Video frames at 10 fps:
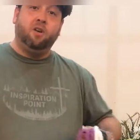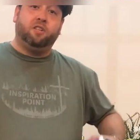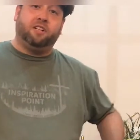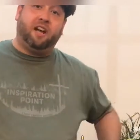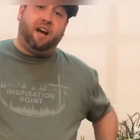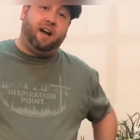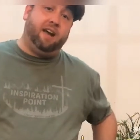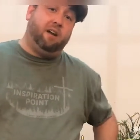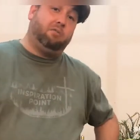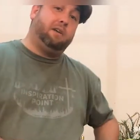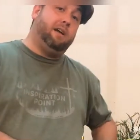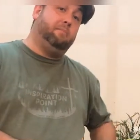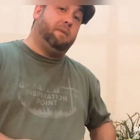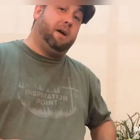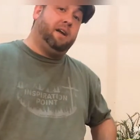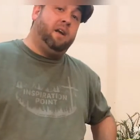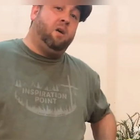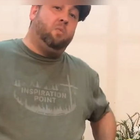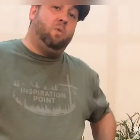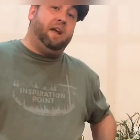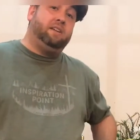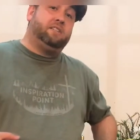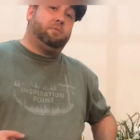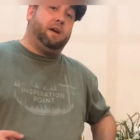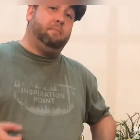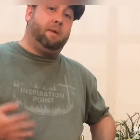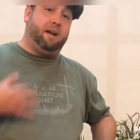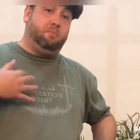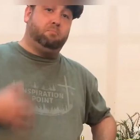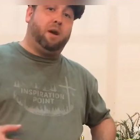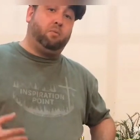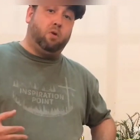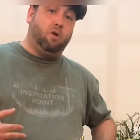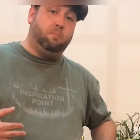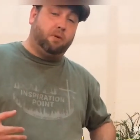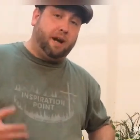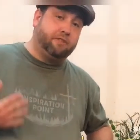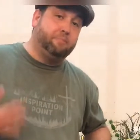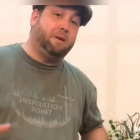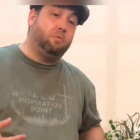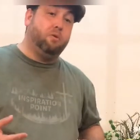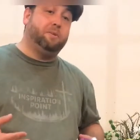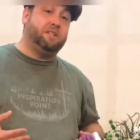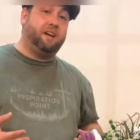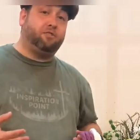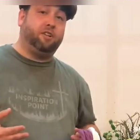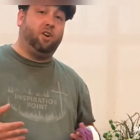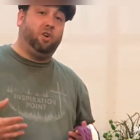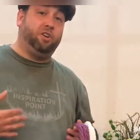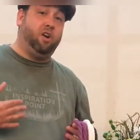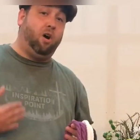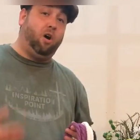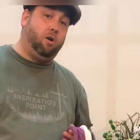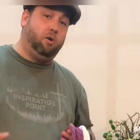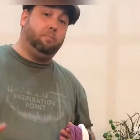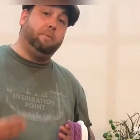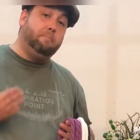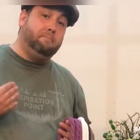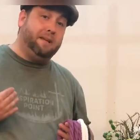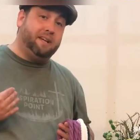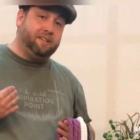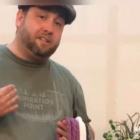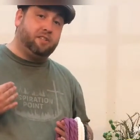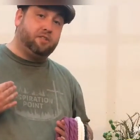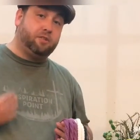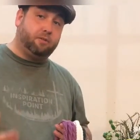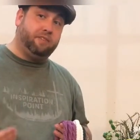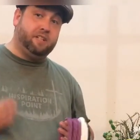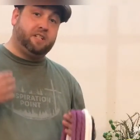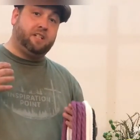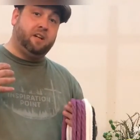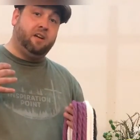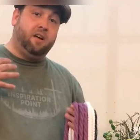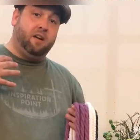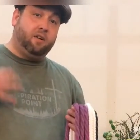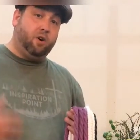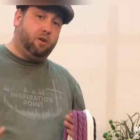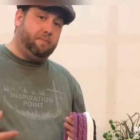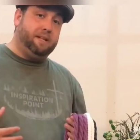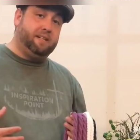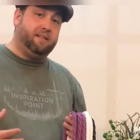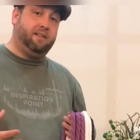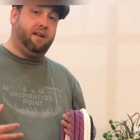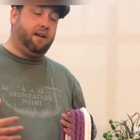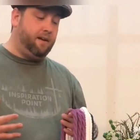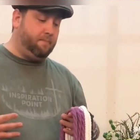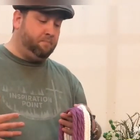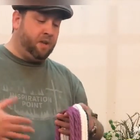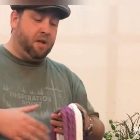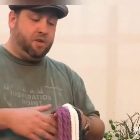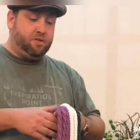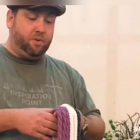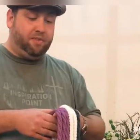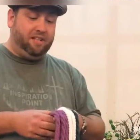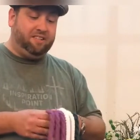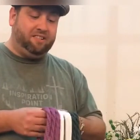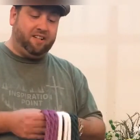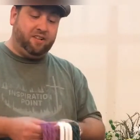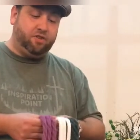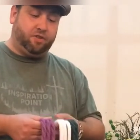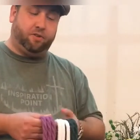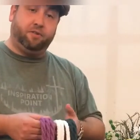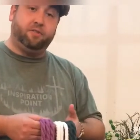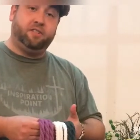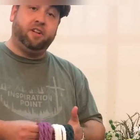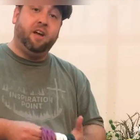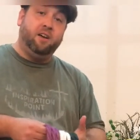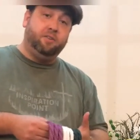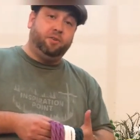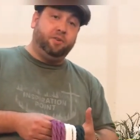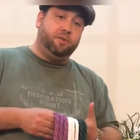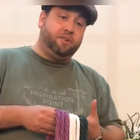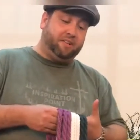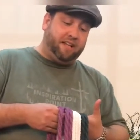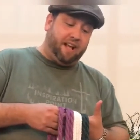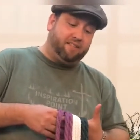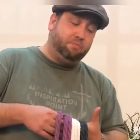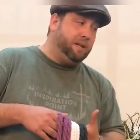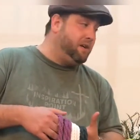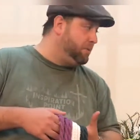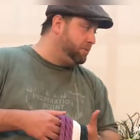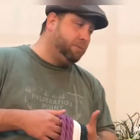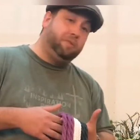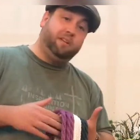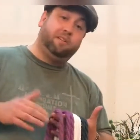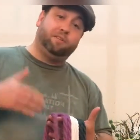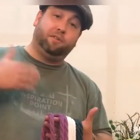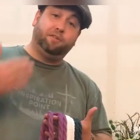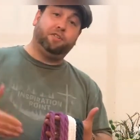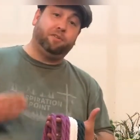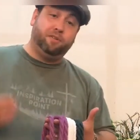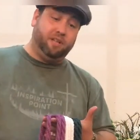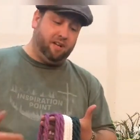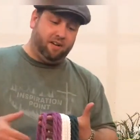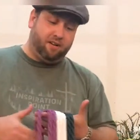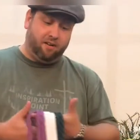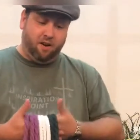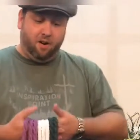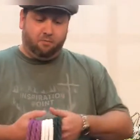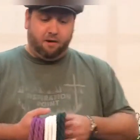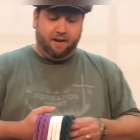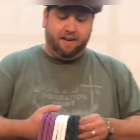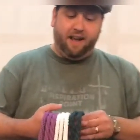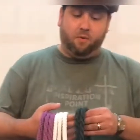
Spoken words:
to tie around my waist, around my robe, or actually my robe is actually called an alb because it's a servant's garment. So these cinctures, you'll notice that as we go through the liturgical year, right now